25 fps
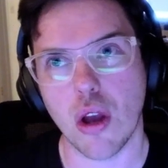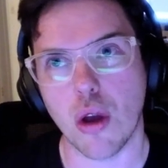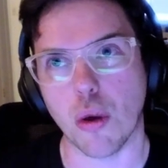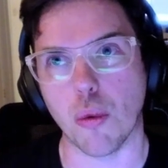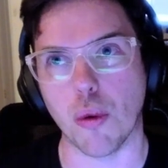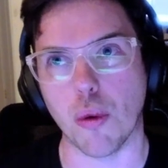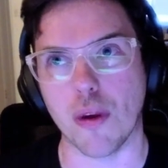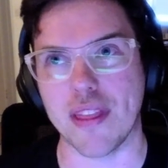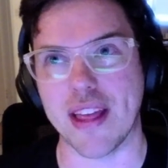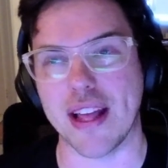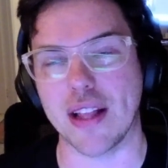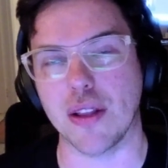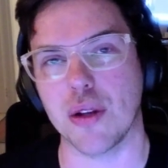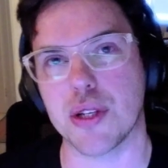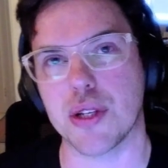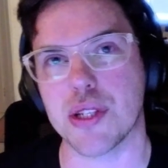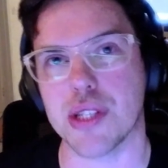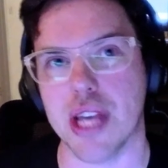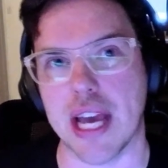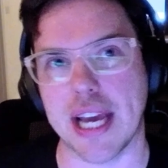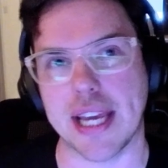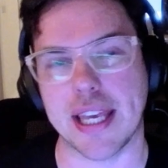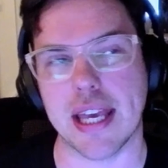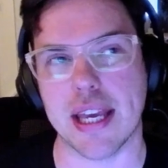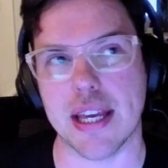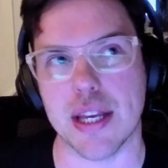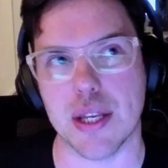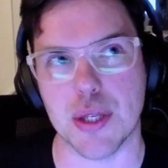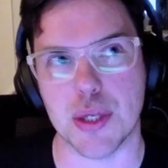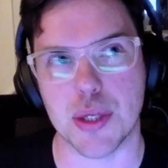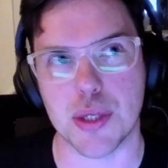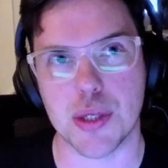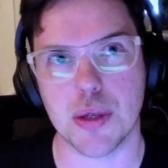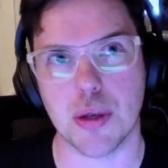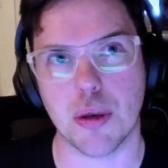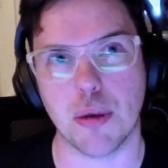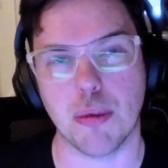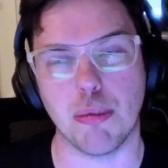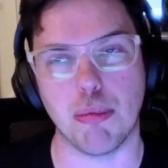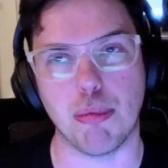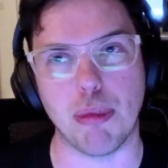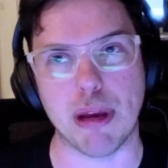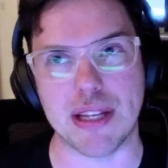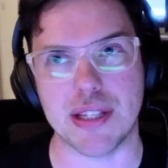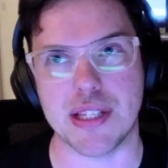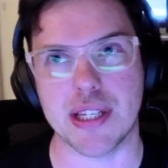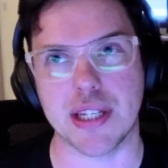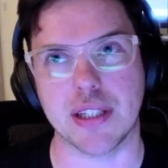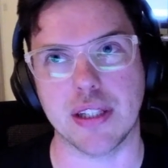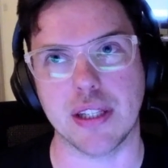what that looks like is
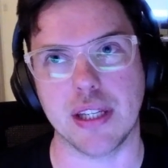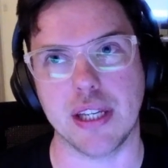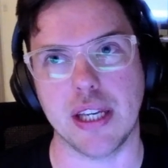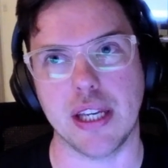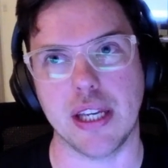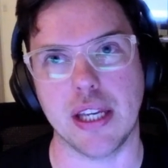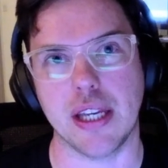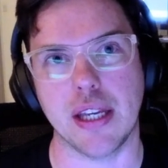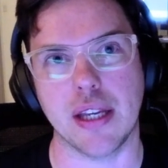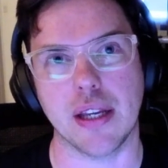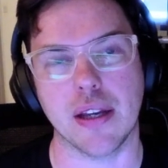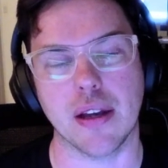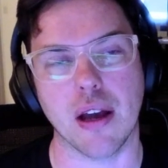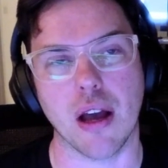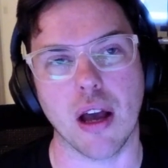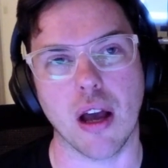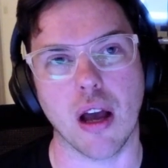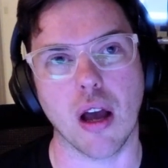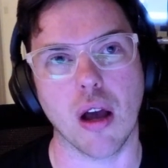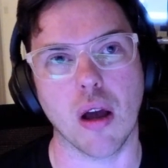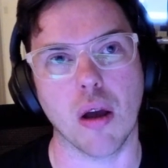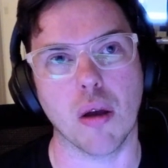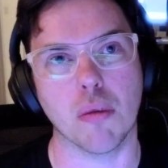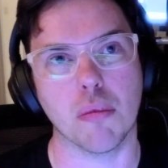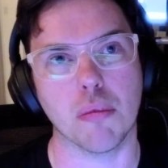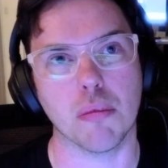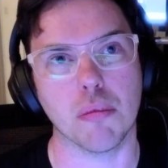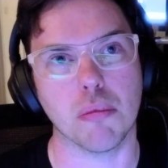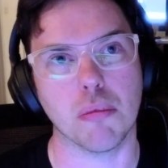basically as